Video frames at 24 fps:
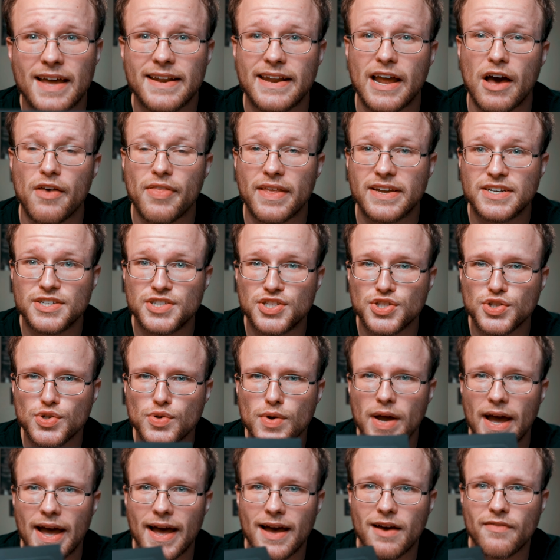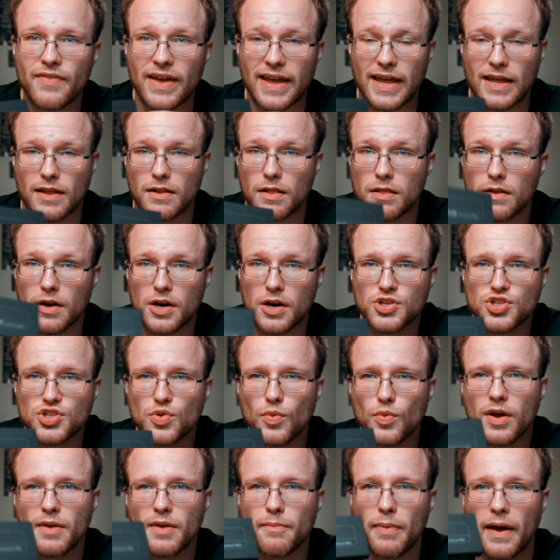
Now they do have a larger one,